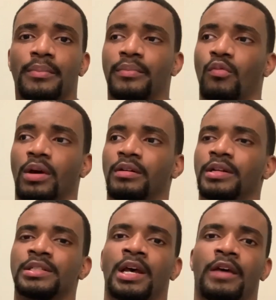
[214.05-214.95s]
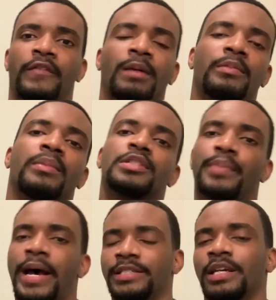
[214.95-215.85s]
whether it's family members
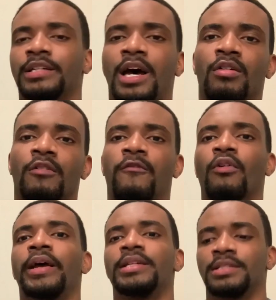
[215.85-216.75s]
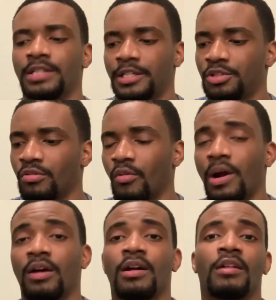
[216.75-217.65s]
passing it down or friends that you were
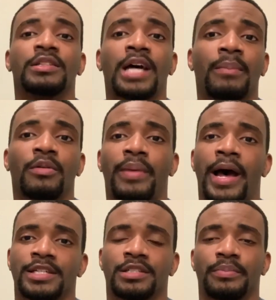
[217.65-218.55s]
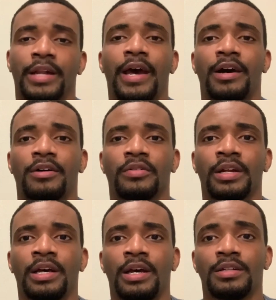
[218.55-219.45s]
around all the time who passed them down
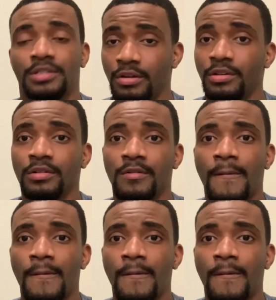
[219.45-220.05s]
to you.